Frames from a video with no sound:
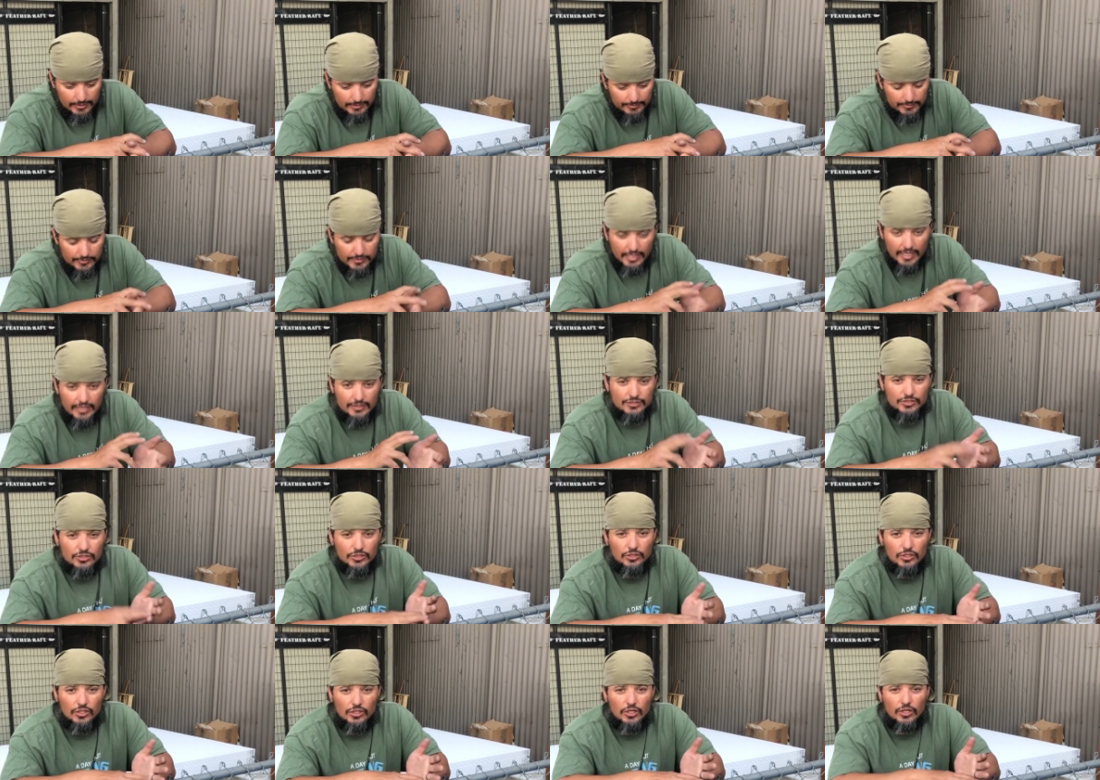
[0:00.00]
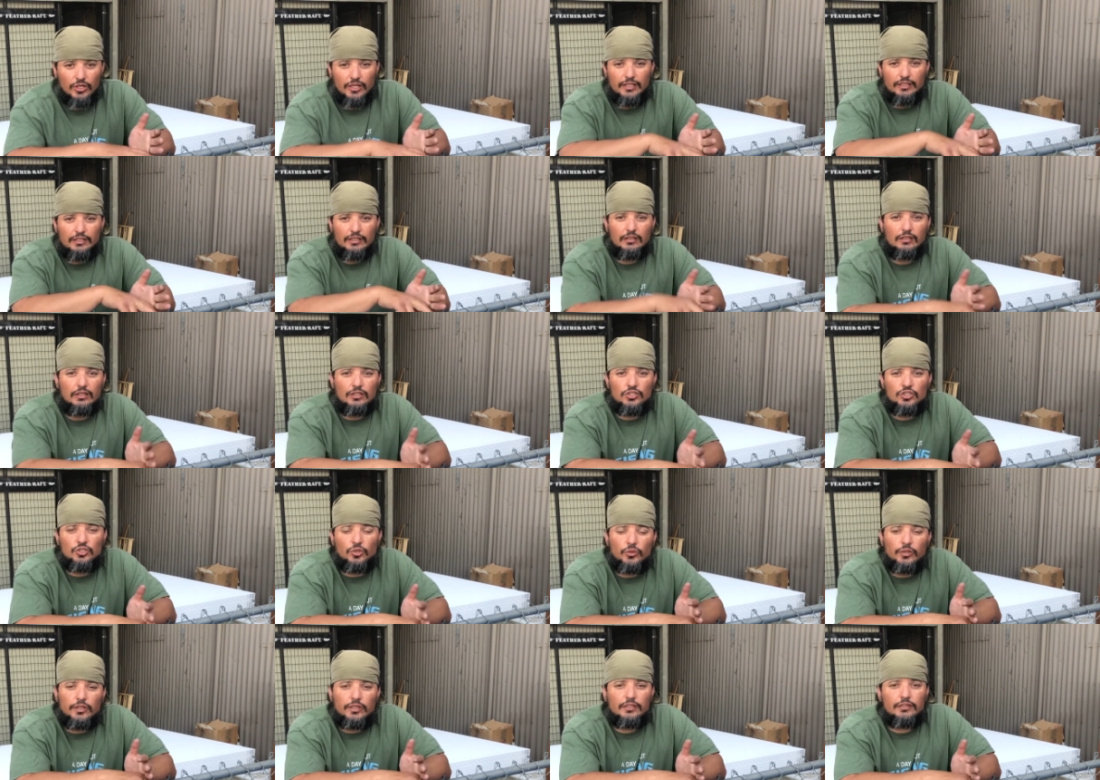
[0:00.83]
Yeah, so go ahead and
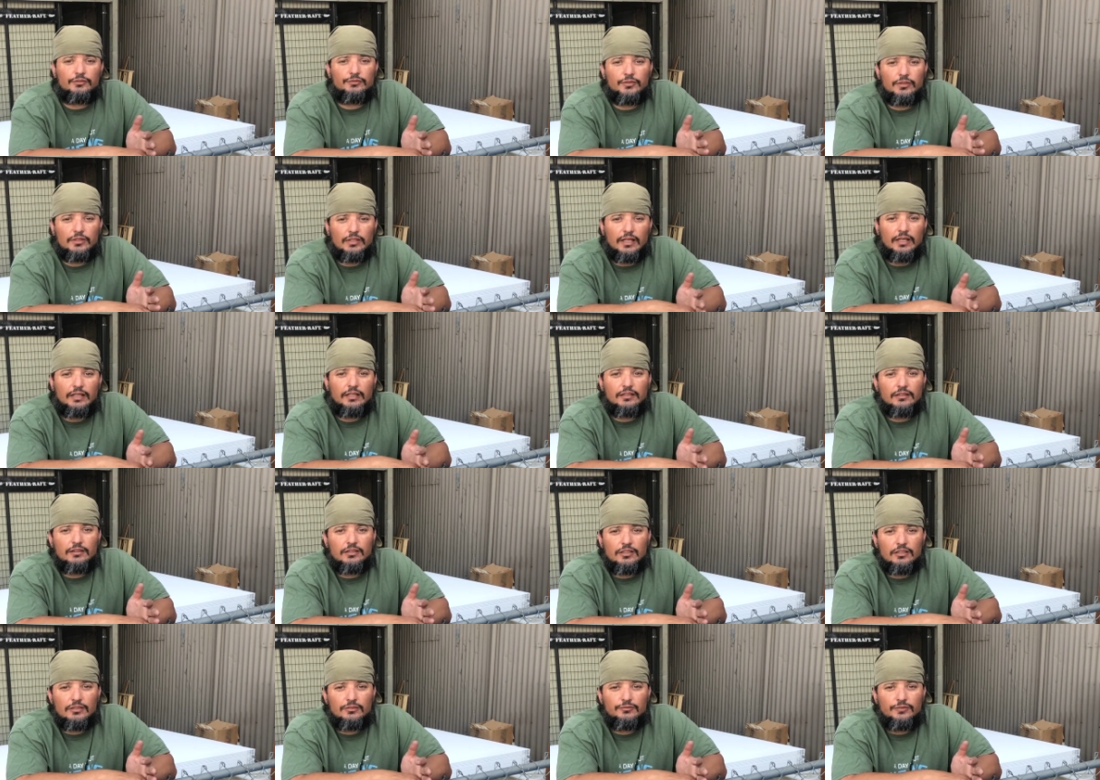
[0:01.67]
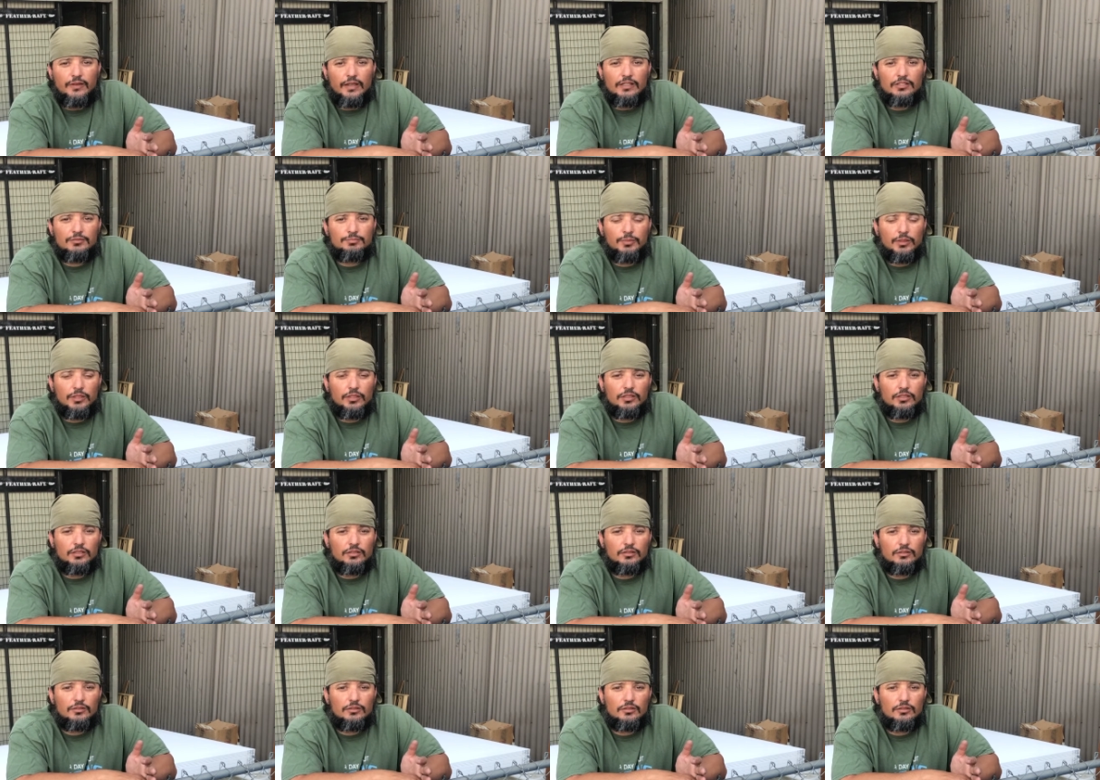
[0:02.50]
join if you like the Facebook
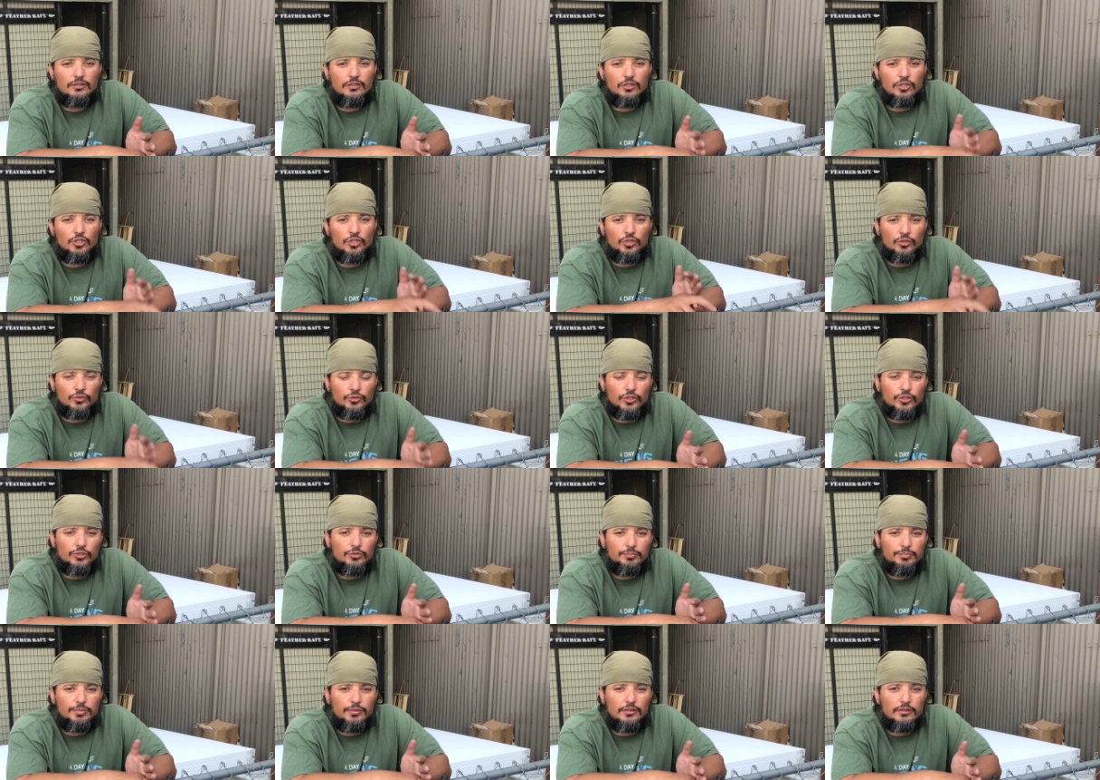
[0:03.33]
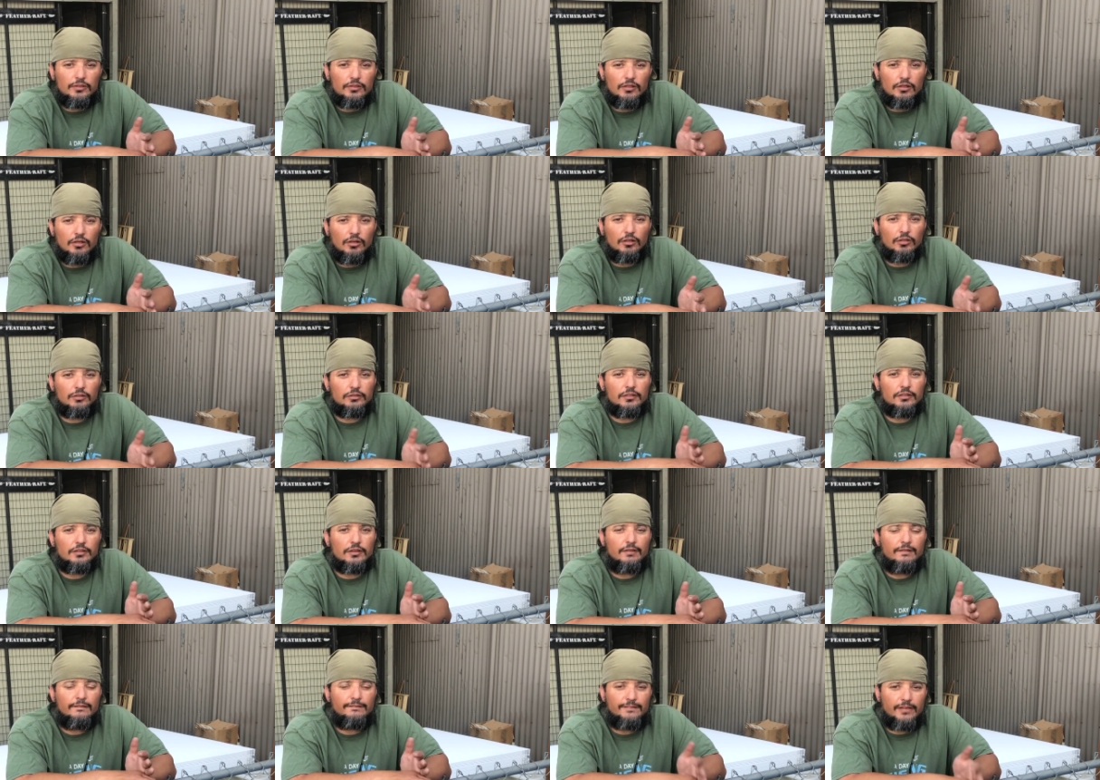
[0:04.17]
group called
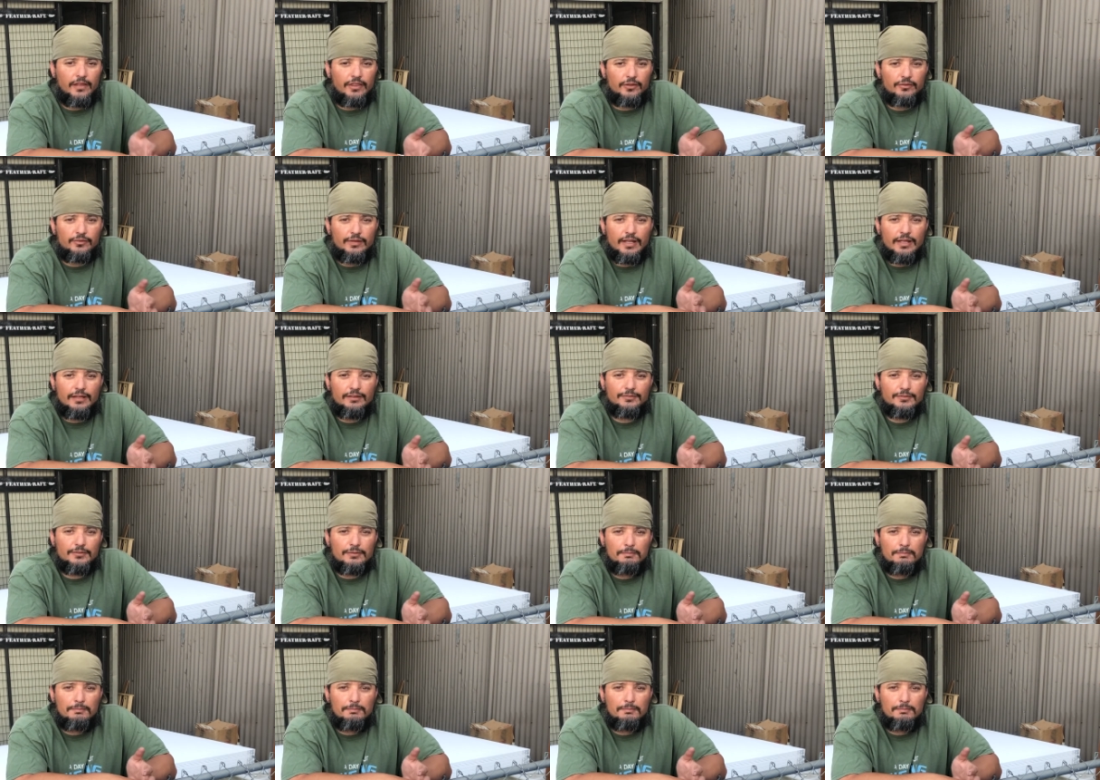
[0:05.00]
FEATHER-RAFT.